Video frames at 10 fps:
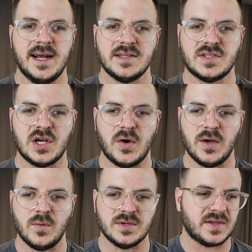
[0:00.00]
And so
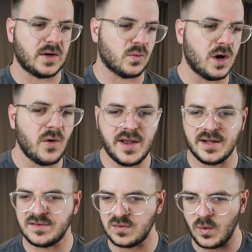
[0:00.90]
it was like rowing
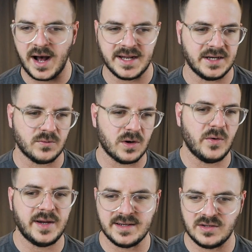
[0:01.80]
and squatting,
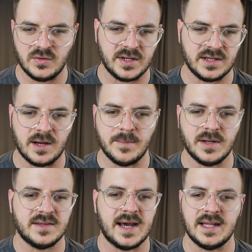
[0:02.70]
rowing and doing a
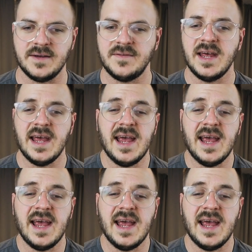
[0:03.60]
dumbbell deadlift,